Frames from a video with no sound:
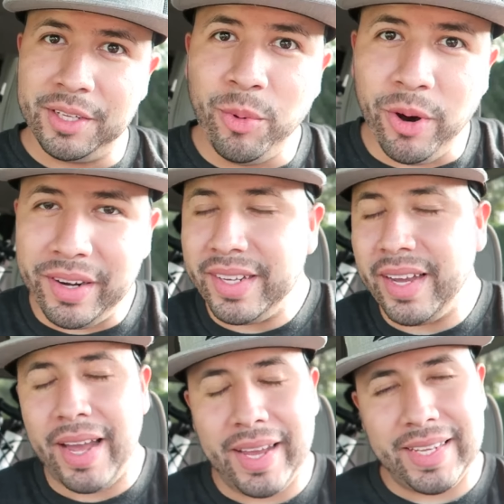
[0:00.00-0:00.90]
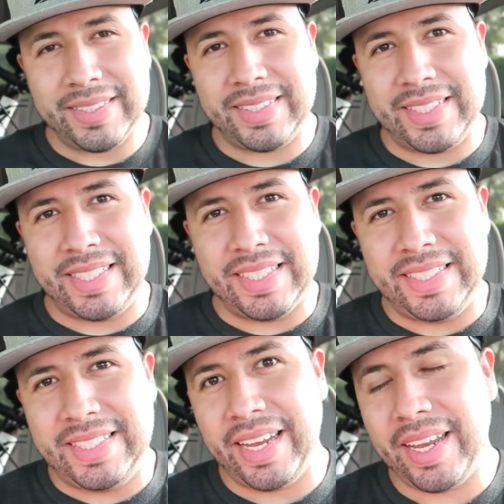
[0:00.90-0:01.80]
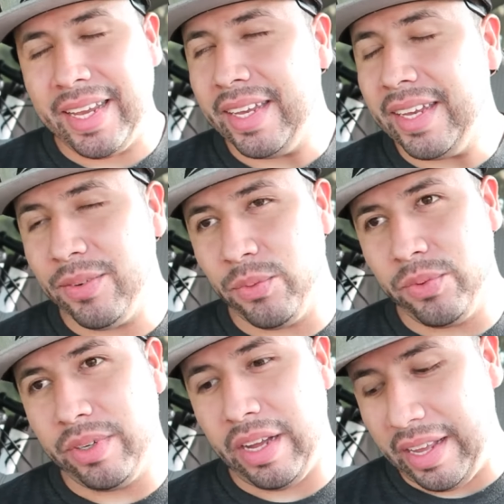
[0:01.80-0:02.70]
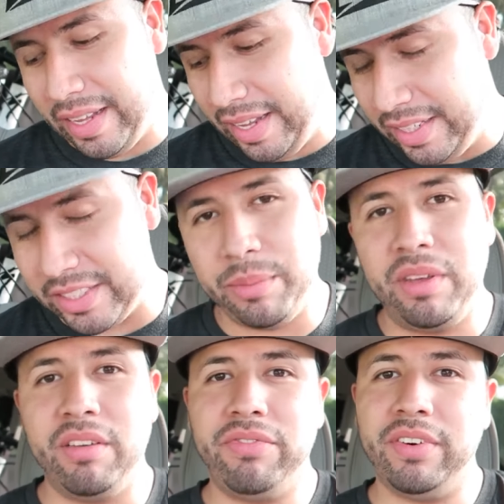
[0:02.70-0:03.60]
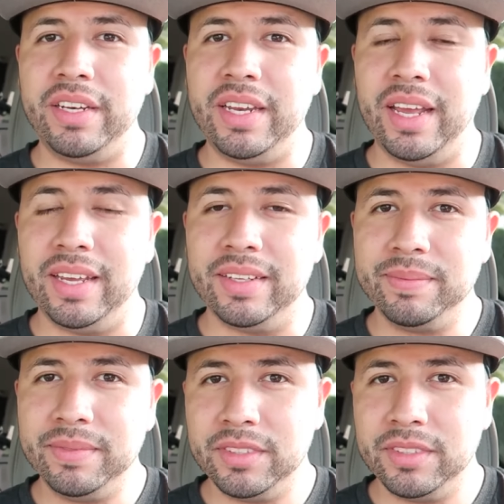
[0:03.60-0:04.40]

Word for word: Good morning, guys. Today is gonna be a fun day.